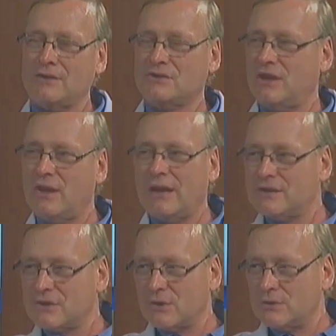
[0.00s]
the ceiling
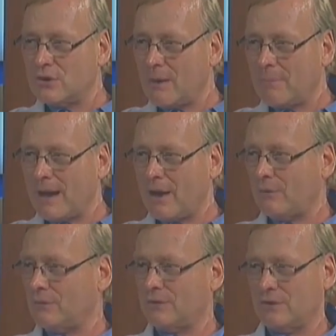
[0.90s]
isn't going to drop
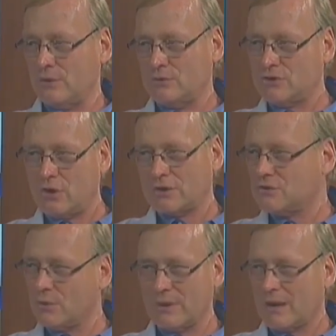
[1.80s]
out, no
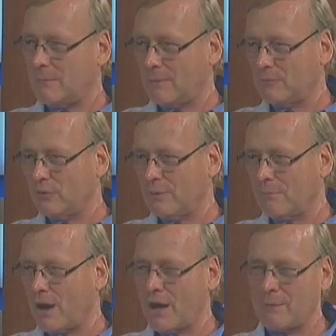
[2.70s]
sharks are going to come up through the
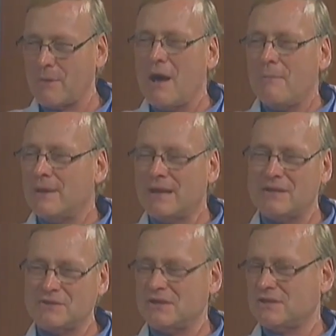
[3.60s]
bottom
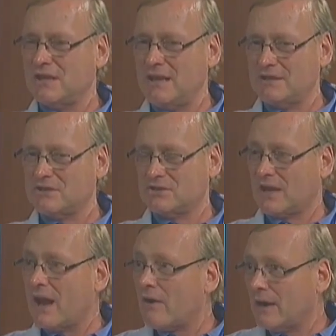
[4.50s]
because it's, it's
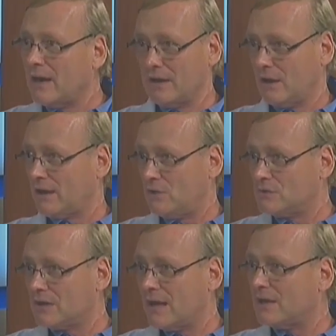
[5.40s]
scary. Like you
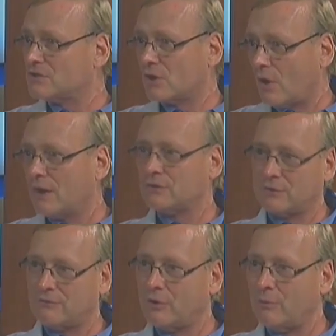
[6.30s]
said, it's
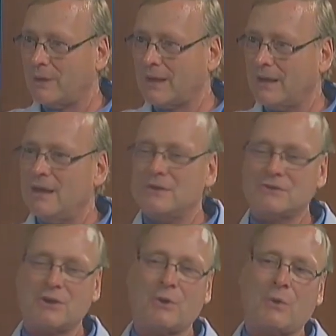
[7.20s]
claustrophobic.
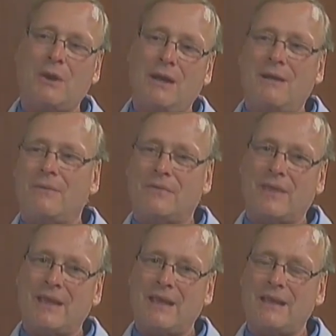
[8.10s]
So
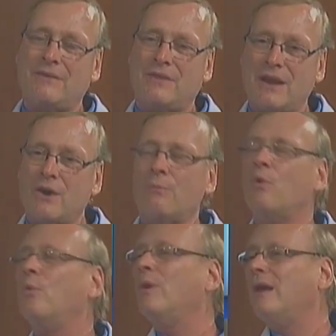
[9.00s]
they, they are
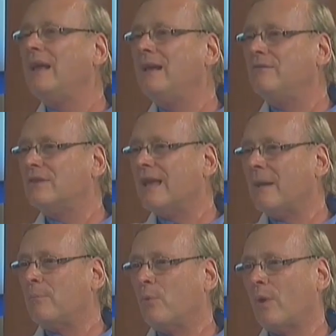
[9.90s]
more relieved at
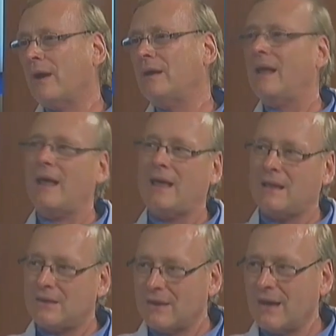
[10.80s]
that point
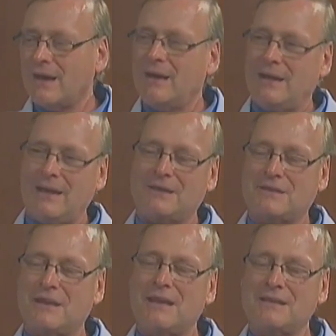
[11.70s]
and uh,
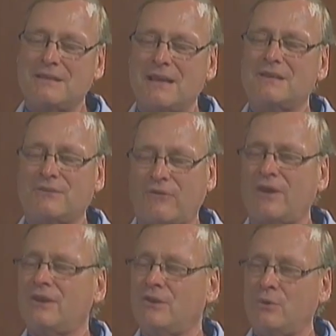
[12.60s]
it's, it's, it's
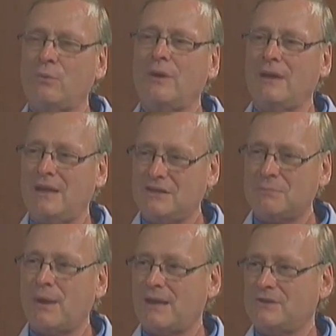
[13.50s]
fun to do with
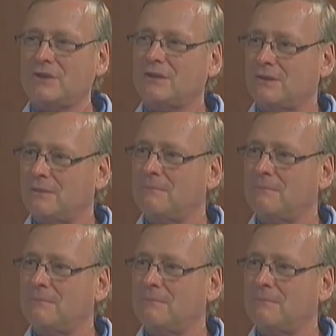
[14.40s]
each patient.